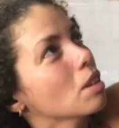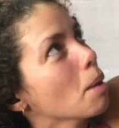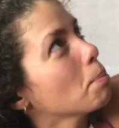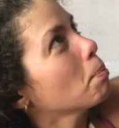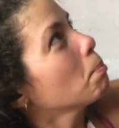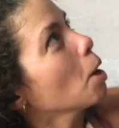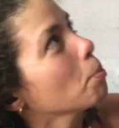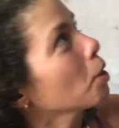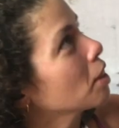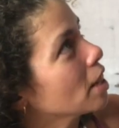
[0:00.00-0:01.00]
up
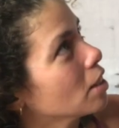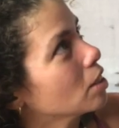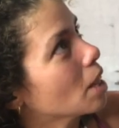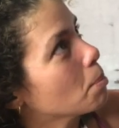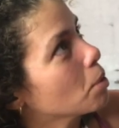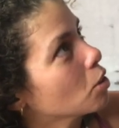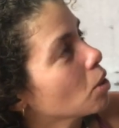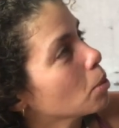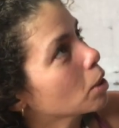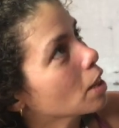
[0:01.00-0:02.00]
on there on that bare
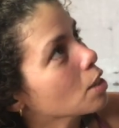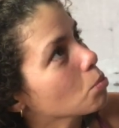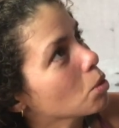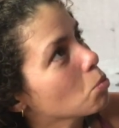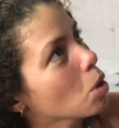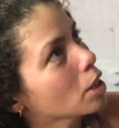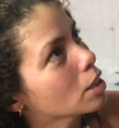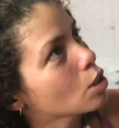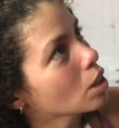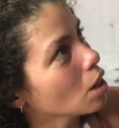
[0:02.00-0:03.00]
fiberglass. We
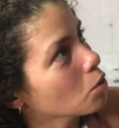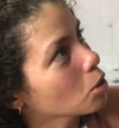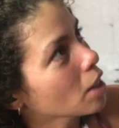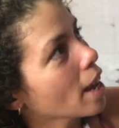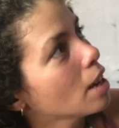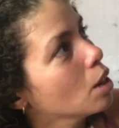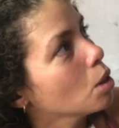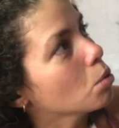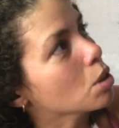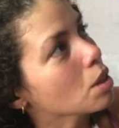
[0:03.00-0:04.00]
wanted to cover that
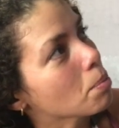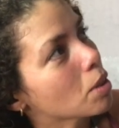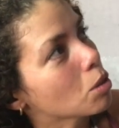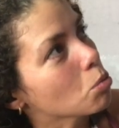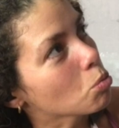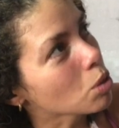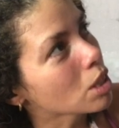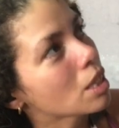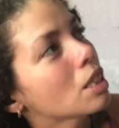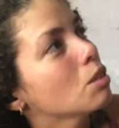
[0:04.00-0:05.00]
with something
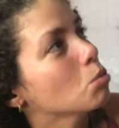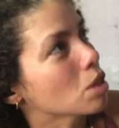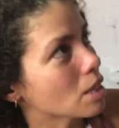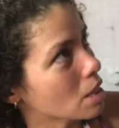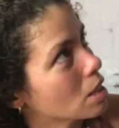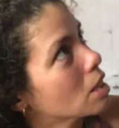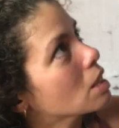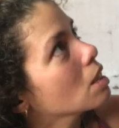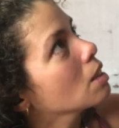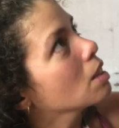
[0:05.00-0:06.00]
really resistant,
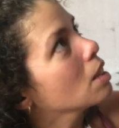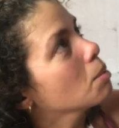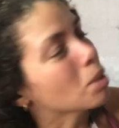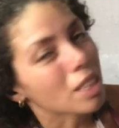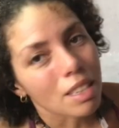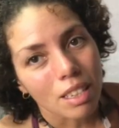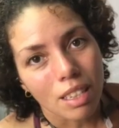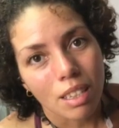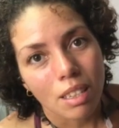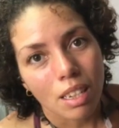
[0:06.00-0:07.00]
because
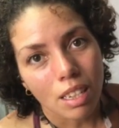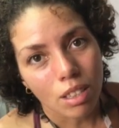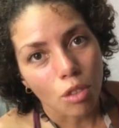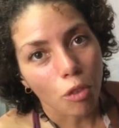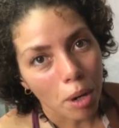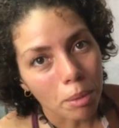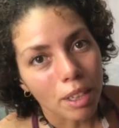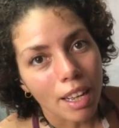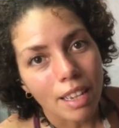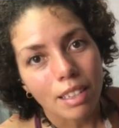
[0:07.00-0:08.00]
it's the
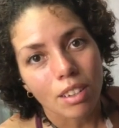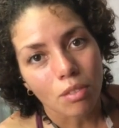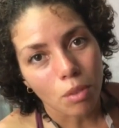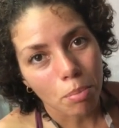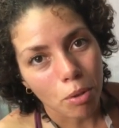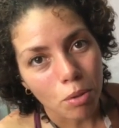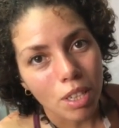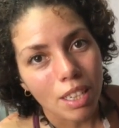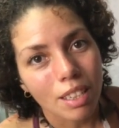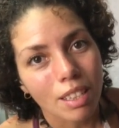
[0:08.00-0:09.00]
fiberglass of the boat.
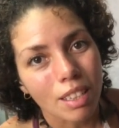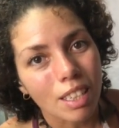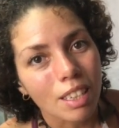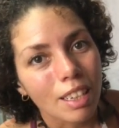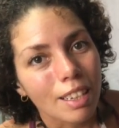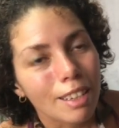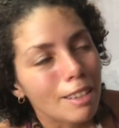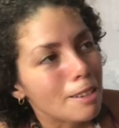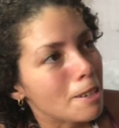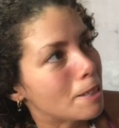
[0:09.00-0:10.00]
It's
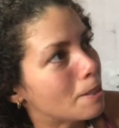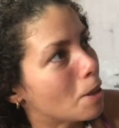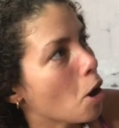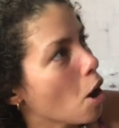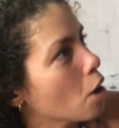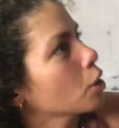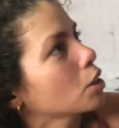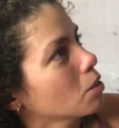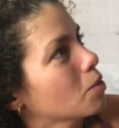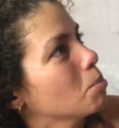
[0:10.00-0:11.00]
the
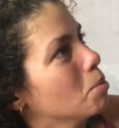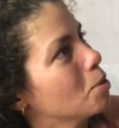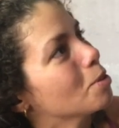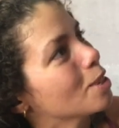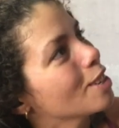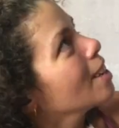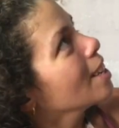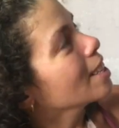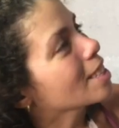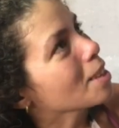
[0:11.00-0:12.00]
heart of the boat.
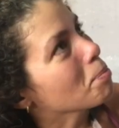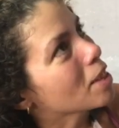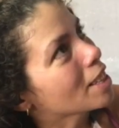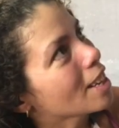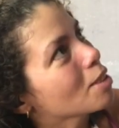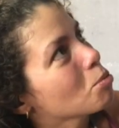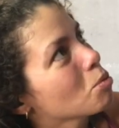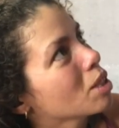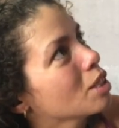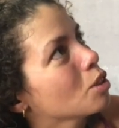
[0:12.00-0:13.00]
It's something that you
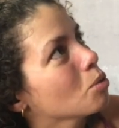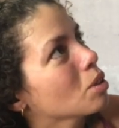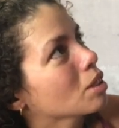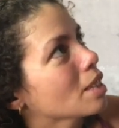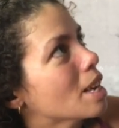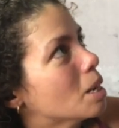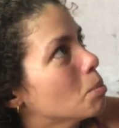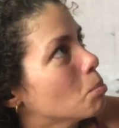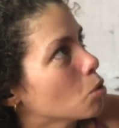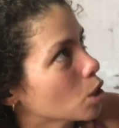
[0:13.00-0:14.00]
really don't want to
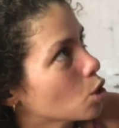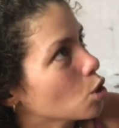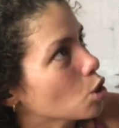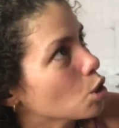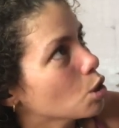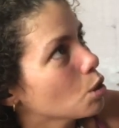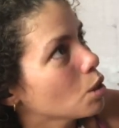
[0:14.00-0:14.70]
let moisture